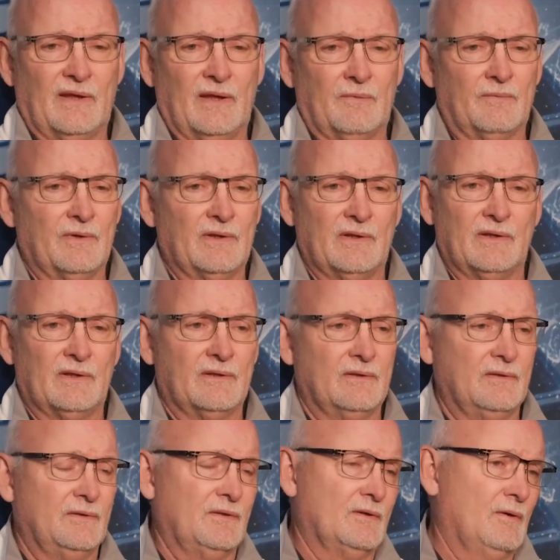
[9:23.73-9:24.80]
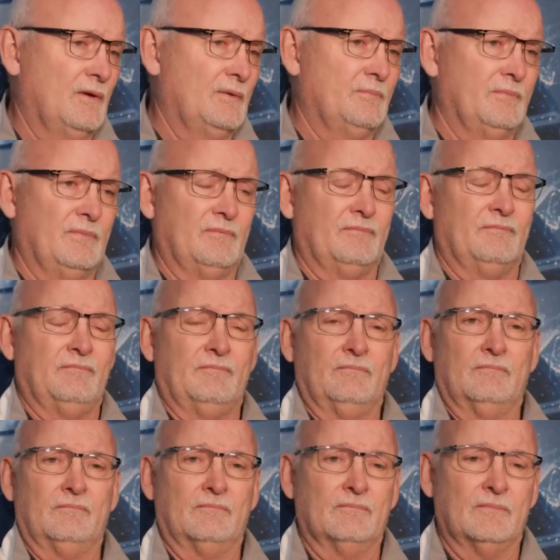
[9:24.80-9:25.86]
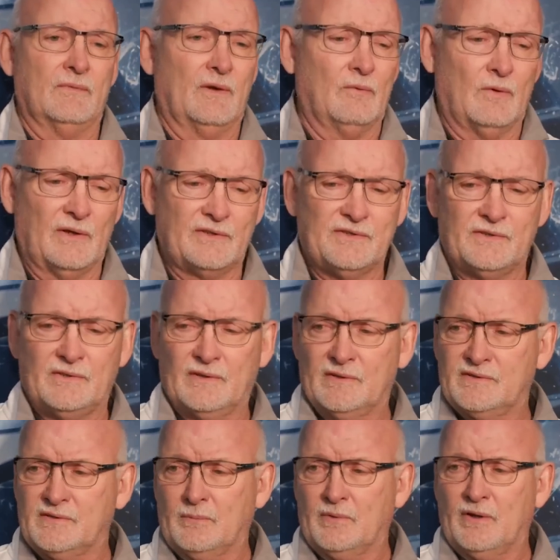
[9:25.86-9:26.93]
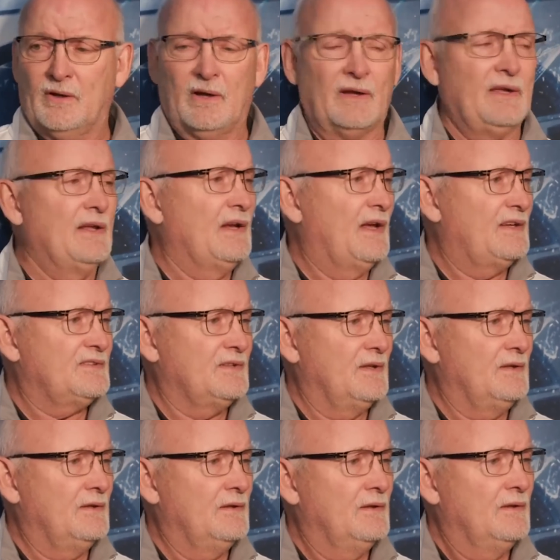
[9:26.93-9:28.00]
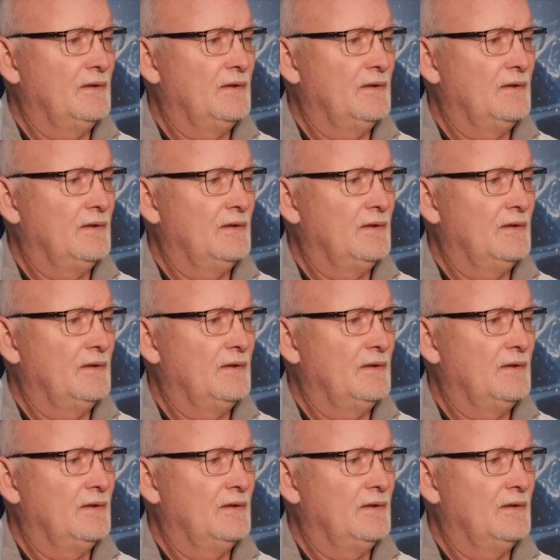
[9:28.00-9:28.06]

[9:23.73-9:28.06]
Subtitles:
can't really, you know, I watched some of the hockey last night.